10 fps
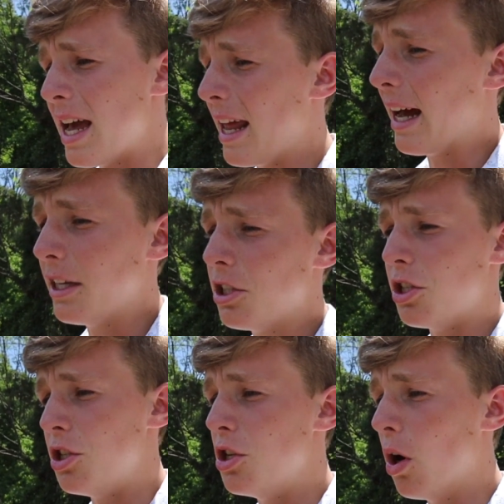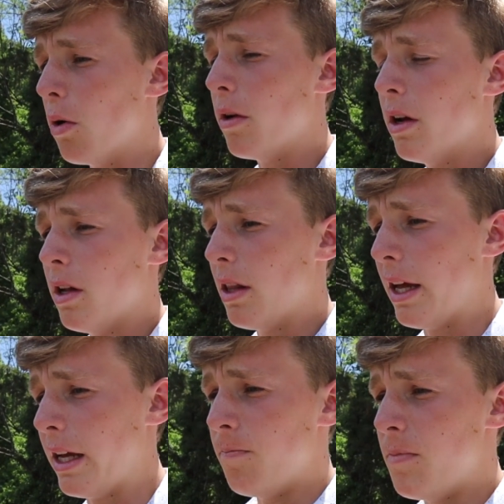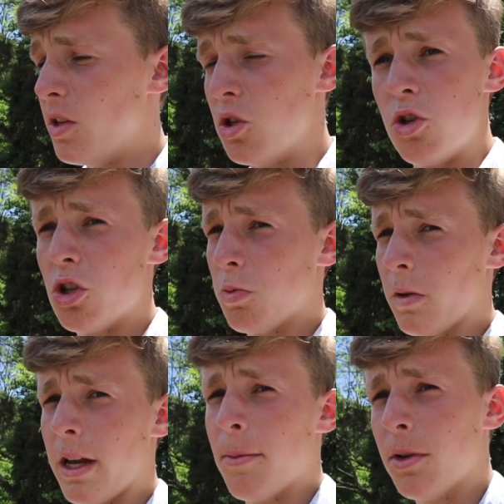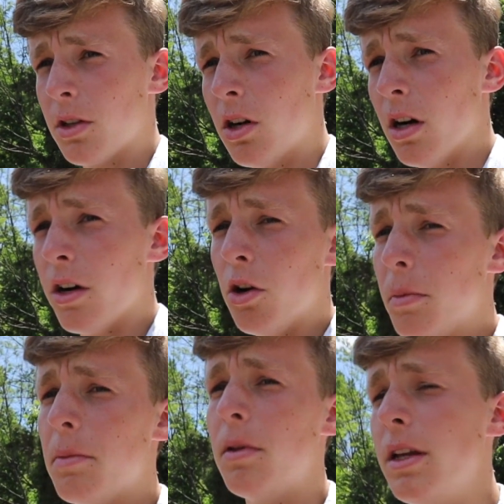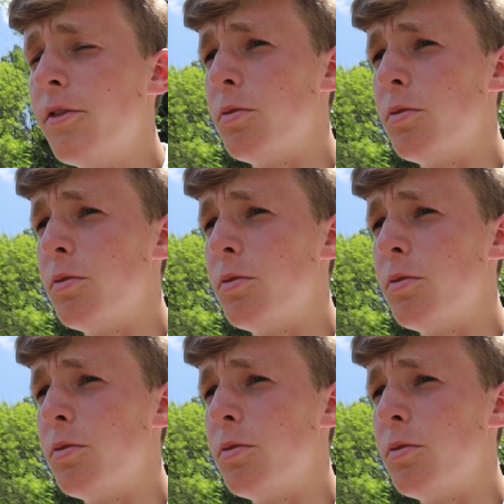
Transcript: and I just don't. Like, this is just what came on the car. Nobody believes